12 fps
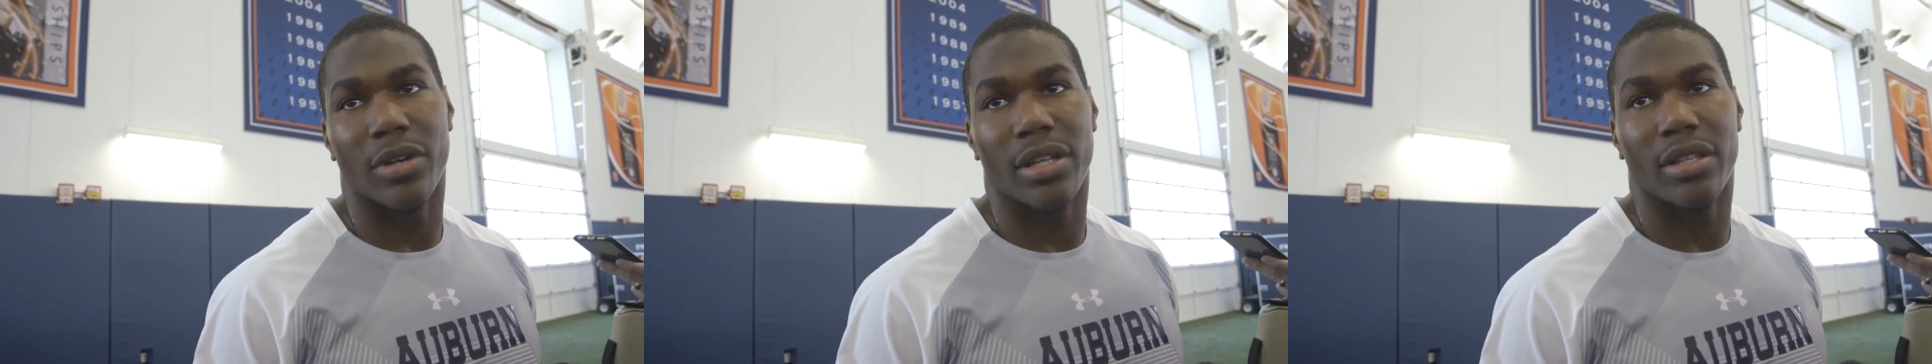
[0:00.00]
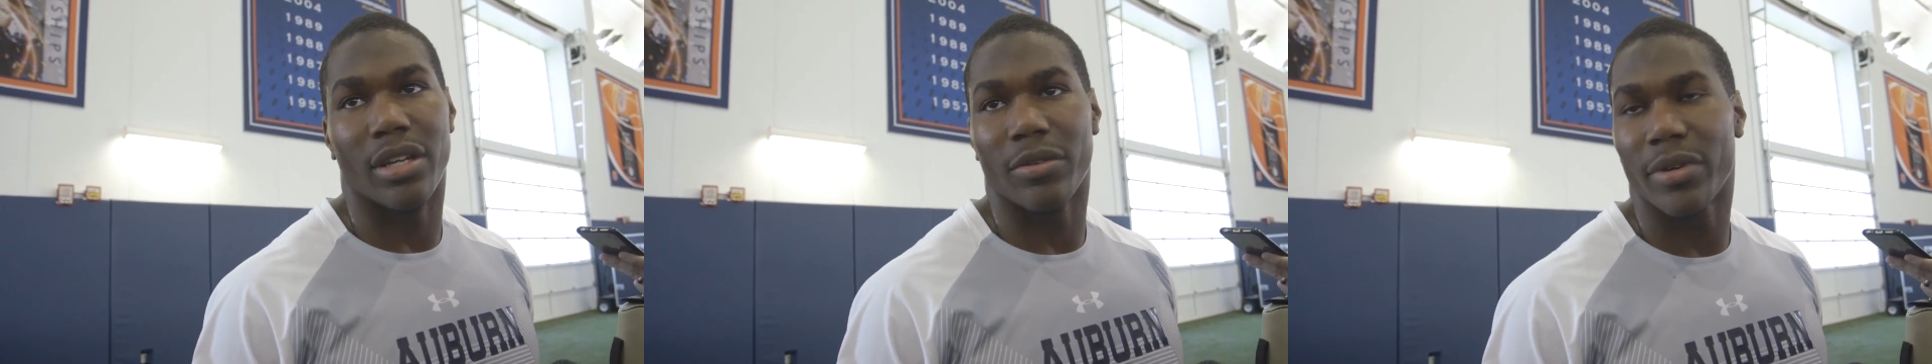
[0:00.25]
I
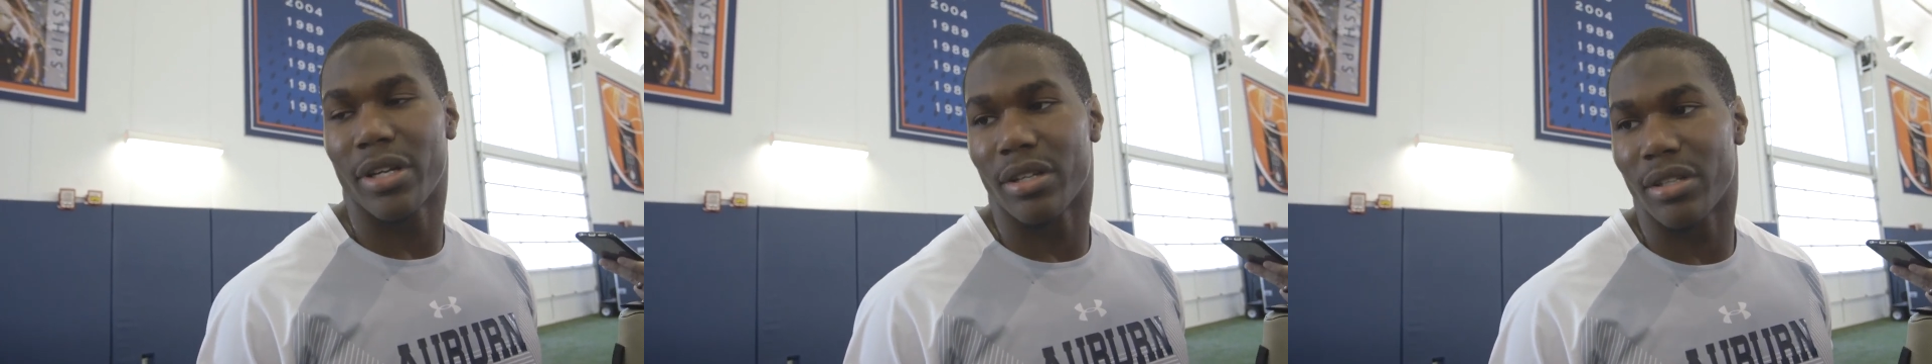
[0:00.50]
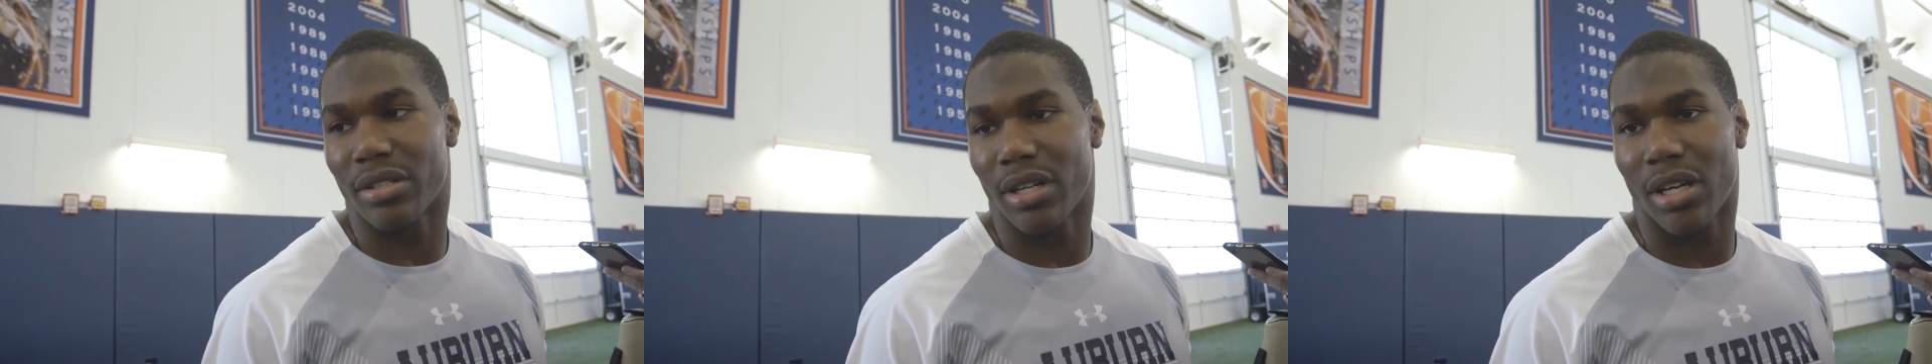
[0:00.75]
think I ran a
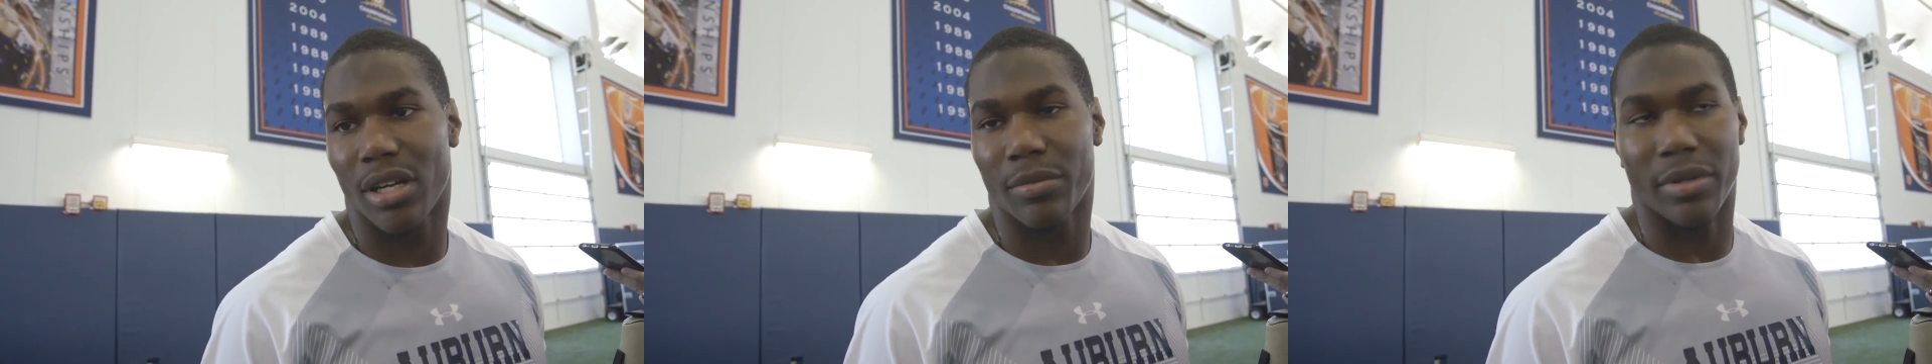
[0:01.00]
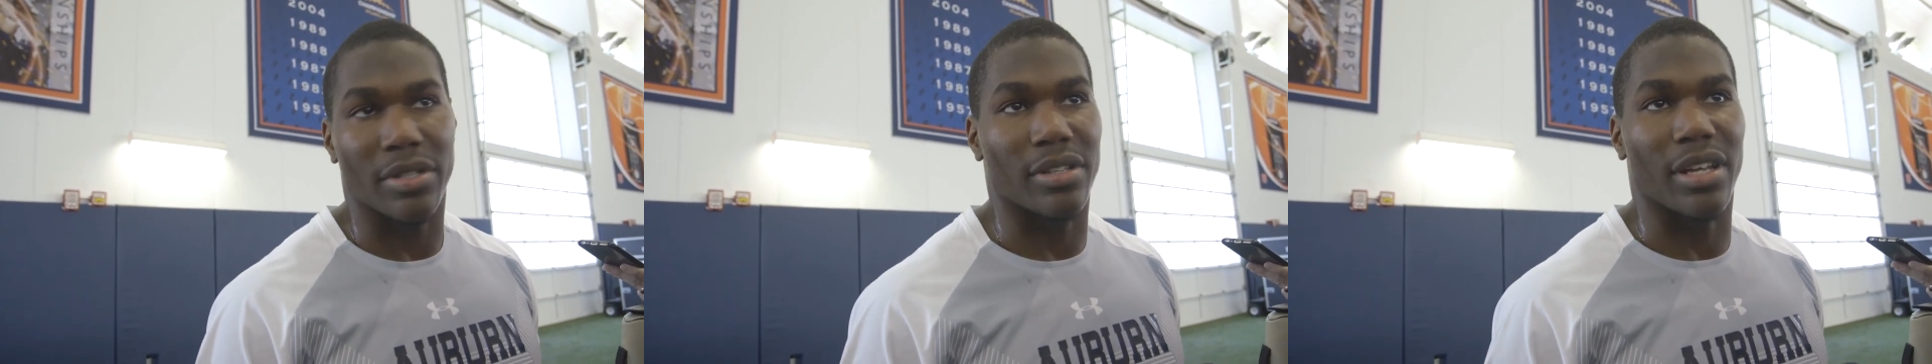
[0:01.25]
good time.
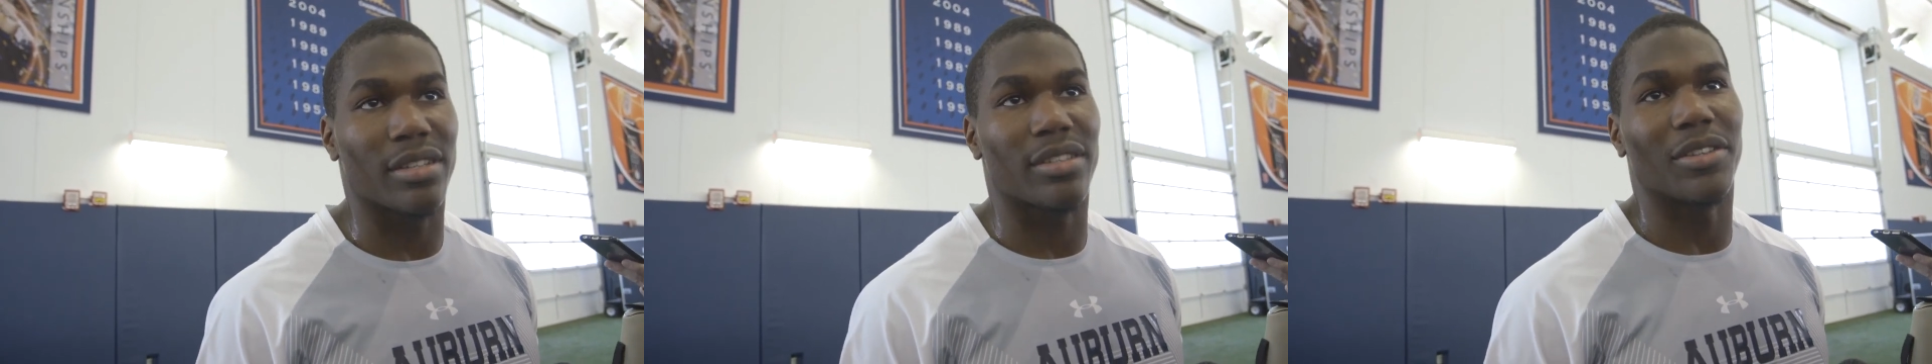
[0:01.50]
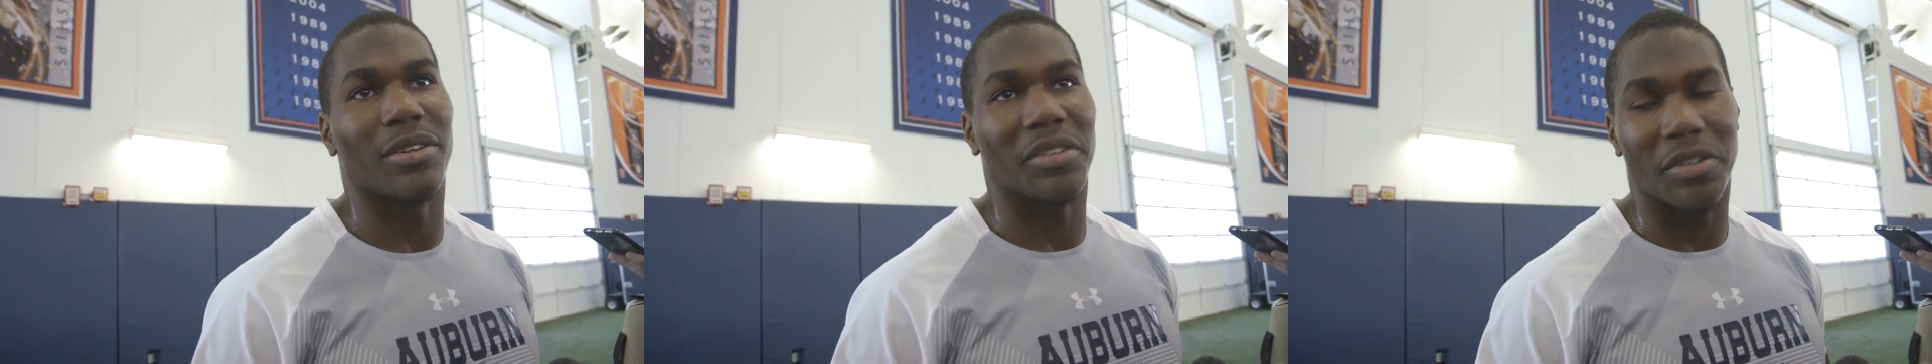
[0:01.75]
I, I
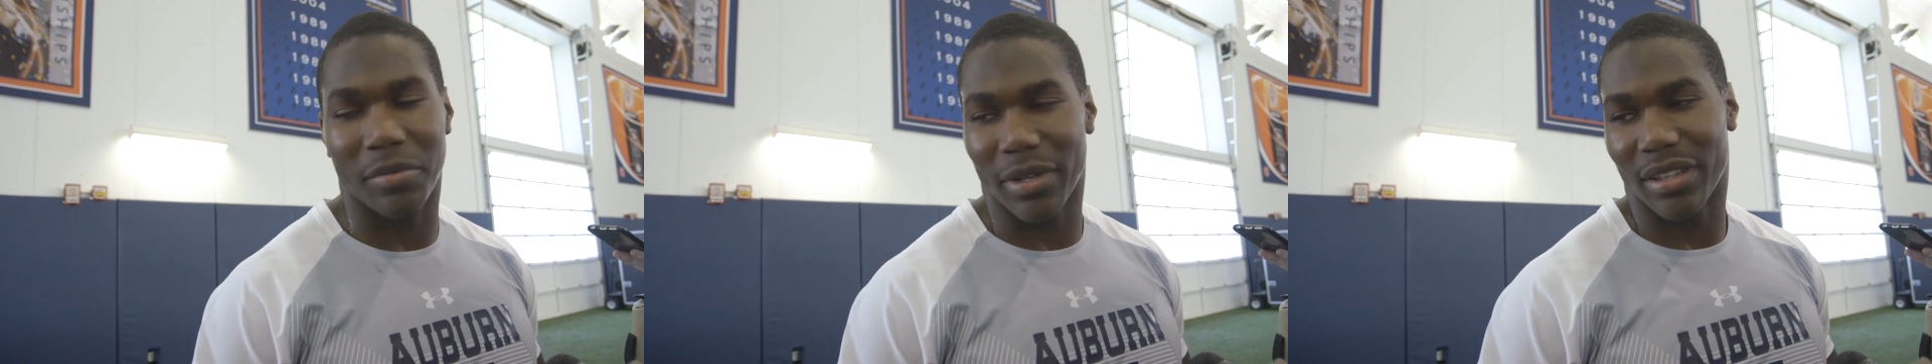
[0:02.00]
still don't know it,